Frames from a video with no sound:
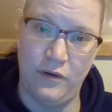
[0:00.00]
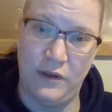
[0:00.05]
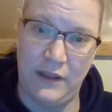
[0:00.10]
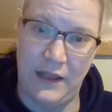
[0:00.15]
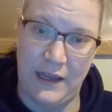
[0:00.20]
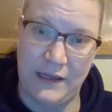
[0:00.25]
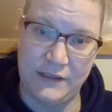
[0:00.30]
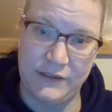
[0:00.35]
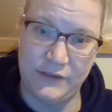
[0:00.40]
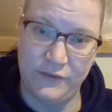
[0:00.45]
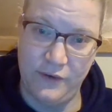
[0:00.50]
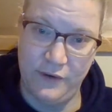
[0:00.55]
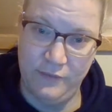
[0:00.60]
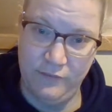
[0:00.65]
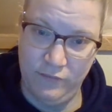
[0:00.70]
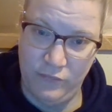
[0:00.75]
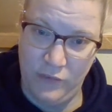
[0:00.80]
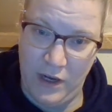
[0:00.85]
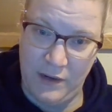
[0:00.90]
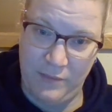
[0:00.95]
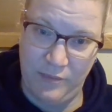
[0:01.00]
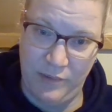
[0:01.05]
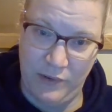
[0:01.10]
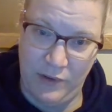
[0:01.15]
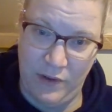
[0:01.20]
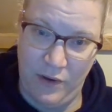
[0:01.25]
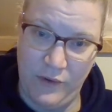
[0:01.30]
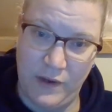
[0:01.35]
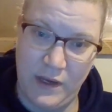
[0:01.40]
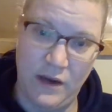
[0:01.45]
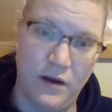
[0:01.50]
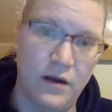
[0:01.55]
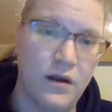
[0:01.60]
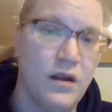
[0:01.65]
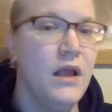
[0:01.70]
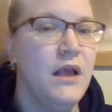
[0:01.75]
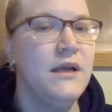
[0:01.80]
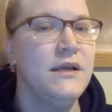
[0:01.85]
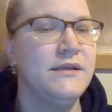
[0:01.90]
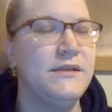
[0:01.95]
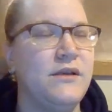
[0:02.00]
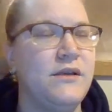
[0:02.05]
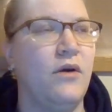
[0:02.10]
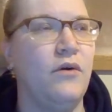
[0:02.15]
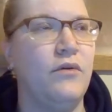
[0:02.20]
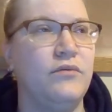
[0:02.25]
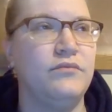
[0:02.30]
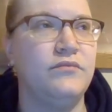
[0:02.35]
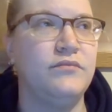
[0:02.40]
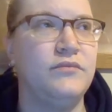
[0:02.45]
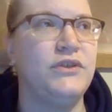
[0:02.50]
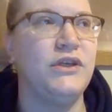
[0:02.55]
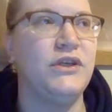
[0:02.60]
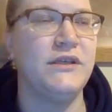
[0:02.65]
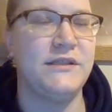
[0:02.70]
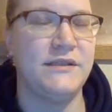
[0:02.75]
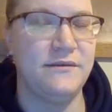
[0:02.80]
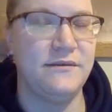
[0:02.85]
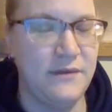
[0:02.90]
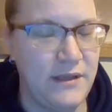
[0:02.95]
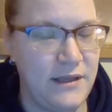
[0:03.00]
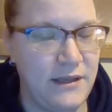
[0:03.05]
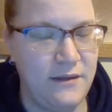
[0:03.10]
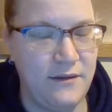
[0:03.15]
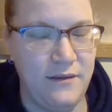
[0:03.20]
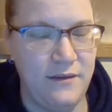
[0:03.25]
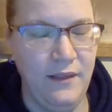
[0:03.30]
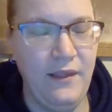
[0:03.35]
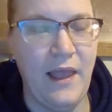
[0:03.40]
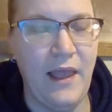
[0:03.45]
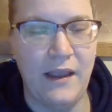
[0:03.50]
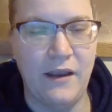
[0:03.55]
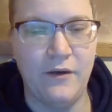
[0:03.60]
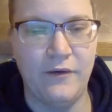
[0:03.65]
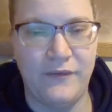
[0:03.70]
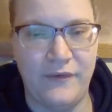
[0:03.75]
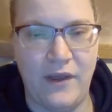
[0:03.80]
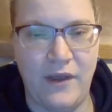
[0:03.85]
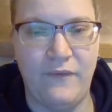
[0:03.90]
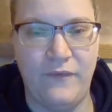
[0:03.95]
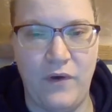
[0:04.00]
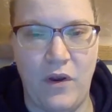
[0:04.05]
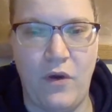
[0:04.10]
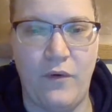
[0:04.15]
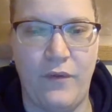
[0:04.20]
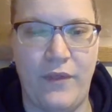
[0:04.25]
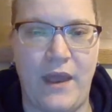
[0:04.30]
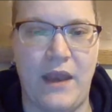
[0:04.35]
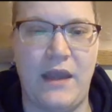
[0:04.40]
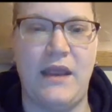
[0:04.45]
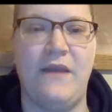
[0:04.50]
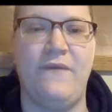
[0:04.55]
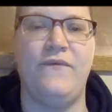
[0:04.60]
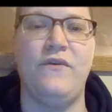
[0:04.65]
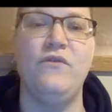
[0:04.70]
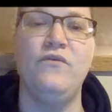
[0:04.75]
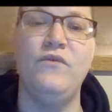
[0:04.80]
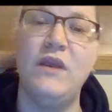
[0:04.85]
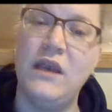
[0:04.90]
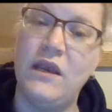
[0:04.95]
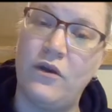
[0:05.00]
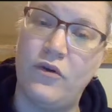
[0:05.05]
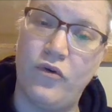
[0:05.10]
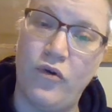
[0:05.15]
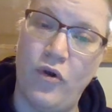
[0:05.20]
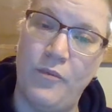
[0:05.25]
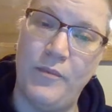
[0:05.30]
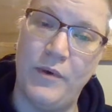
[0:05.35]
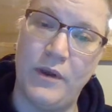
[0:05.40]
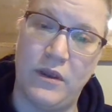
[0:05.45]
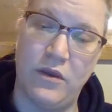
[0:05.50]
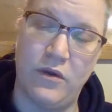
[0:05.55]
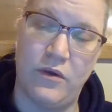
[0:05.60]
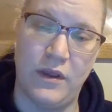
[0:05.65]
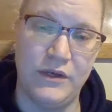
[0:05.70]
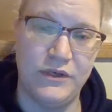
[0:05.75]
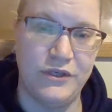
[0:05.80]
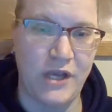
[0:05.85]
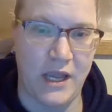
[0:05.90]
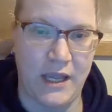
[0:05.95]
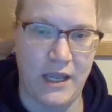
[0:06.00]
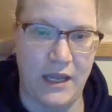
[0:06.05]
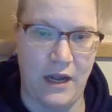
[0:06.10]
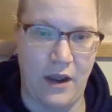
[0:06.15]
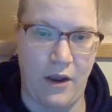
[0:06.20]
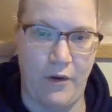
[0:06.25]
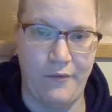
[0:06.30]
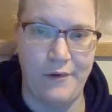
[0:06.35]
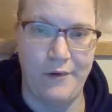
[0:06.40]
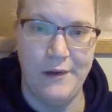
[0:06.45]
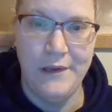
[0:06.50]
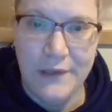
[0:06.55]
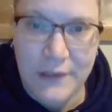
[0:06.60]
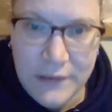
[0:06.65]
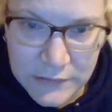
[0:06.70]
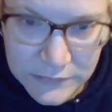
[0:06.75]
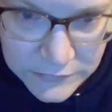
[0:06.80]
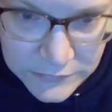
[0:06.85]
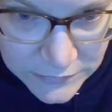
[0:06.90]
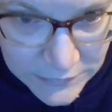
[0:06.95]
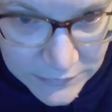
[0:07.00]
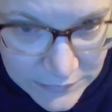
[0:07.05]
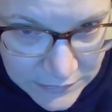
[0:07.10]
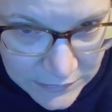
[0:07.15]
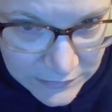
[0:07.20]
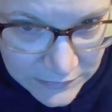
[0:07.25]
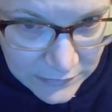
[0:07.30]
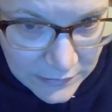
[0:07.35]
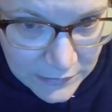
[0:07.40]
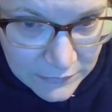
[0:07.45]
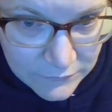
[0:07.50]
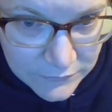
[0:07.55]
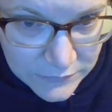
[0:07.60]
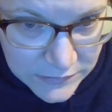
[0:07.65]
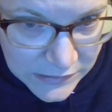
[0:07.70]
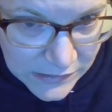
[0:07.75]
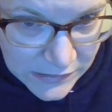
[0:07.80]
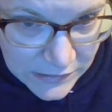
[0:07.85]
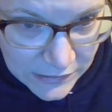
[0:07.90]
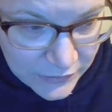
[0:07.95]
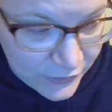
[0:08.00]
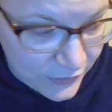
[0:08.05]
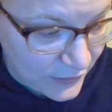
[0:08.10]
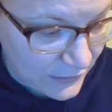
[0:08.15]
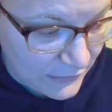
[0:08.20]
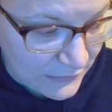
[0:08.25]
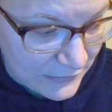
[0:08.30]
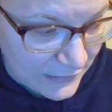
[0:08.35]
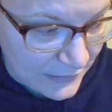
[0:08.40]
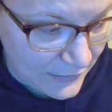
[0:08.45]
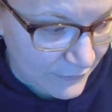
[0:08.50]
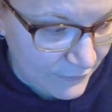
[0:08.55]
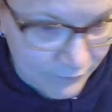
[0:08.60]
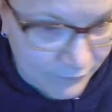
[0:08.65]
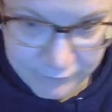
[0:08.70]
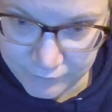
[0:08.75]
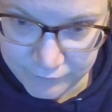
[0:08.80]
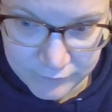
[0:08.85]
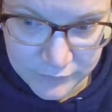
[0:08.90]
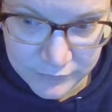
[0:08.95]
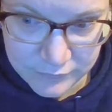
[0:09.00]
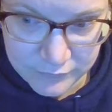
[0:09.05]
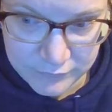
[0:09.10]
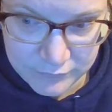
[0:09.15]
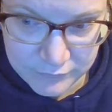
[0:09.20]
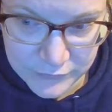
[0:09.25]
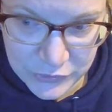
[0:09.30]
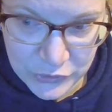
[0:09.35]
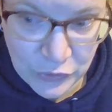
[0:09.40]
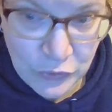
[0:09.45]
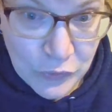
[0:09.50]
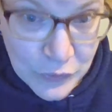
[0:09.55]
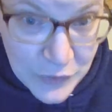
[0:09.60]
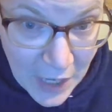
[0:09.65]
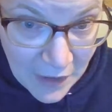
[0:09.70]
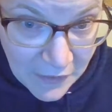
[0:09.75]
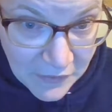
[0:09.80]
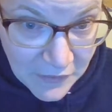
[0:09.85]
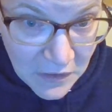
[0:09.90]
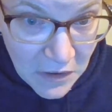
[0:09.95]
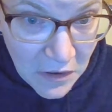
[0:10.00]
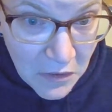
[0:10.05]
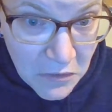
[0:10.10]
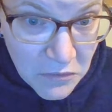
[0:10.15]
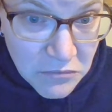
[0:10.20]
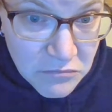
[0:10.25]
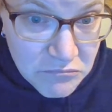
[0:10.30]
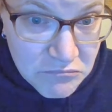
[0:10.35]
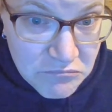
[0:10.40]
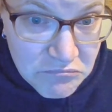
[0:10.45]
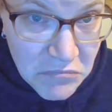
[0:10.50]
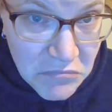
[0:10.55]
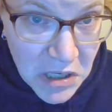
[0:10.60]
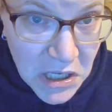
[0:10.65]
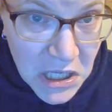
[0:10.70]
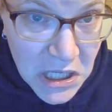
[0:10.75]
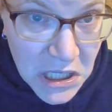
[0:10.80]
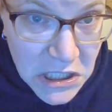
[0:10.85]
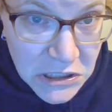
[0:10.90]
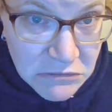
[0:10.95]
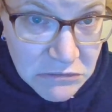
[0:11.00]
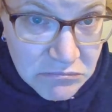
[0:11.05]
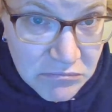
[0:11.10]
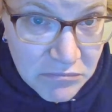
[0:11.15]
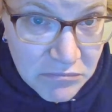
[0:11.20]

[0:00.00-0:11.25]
Classroom right below here, so just let yourself know that if you need a Chromebook, you can check it out. The deadline was actually 2 days ago, but